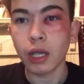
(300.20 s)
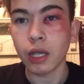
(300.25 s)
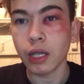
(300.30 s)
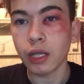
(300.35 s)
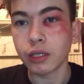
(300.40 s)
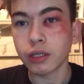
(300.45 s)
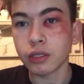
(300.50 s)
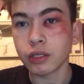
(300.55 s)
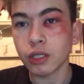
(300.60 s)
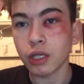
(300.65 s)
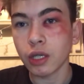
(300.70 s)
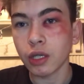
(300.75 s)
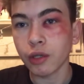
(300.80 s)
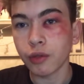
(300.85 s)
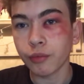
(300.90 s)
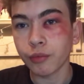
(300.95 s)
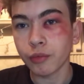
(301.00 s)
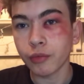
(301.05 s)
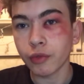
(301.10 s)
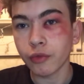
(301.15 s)
and
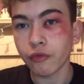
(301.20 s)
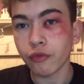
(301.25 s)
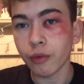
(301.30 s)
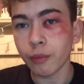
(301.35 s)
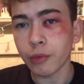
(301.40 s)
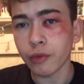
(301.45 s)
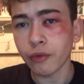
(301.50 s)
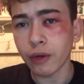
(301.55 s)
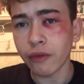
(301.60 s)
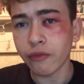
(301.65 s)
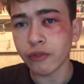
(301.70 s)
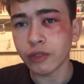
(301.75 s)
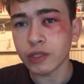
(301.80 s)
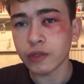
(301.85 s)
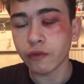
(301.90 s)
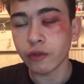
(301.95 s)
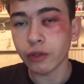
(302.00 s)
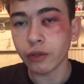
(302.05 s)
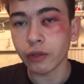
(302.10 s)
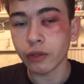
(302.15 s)
from the
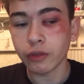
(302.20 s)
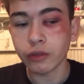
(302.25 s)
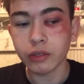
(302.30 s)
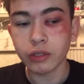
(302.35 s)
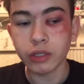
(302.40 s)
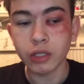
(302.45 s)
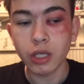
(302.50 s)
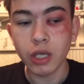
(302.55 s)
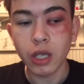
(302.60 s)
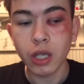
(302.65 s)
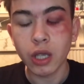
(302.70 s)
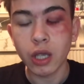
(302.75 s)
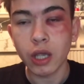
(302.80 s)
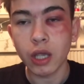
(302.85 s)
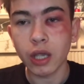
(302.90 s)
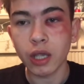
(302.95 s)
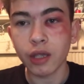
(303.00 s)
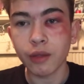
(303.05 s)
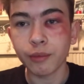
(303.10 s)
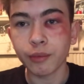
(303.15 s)
reference photos,
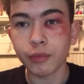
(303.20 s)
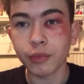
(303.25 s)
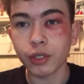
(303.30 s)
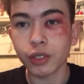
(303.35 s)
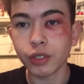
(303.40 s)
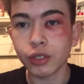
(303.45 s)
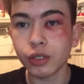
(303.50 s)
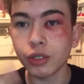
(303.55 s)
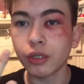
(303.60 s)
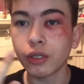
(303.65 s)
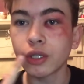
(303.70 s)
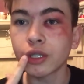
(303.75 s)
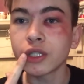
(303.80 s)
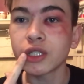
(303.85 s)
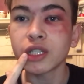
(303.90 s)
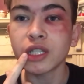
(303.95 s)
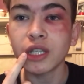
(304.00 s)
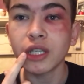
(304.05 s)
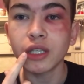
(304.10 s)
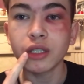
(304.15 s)
you can see